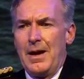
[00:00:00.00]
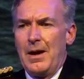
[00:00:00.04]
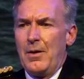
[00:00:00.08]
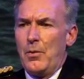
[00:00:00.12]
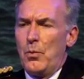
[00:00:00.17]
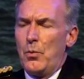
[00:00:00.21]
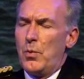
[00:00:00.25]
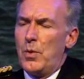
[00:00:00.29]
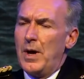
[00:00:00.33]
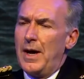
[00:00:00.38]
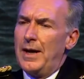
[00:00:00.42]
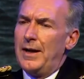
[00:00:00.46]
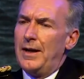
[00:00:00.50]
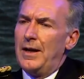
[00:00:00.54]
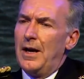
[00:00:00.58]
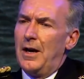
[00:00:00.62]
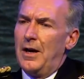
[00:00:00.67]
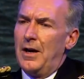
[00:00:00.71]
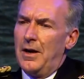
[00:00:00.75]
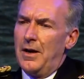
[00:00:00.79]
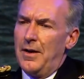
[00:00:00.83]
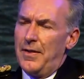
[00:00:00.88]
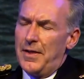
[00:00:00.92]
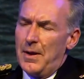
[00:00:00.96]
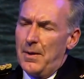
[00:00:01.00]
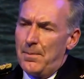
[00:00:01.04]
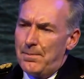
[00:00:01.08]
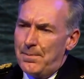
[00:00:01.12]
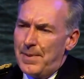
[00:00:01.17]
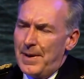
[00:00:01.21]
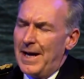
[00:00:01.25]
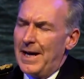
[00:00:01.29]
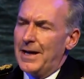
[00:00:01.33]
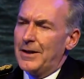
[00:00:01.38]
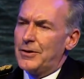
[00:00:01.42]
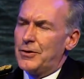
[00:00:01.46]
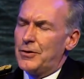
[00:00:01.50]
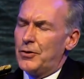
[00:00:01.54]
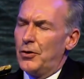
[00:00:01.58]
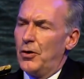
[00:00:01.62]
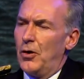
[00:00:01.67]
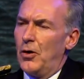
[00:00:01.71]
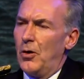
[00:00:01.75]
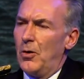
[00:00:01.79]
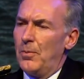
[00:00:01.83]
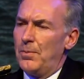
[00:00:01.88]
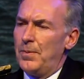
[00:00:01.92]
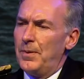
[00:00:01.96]
when the
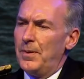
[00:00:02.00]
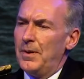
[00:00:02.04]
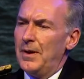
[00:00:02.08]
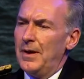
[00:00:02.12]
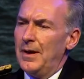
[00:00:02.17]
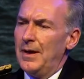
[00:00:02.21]
backdrop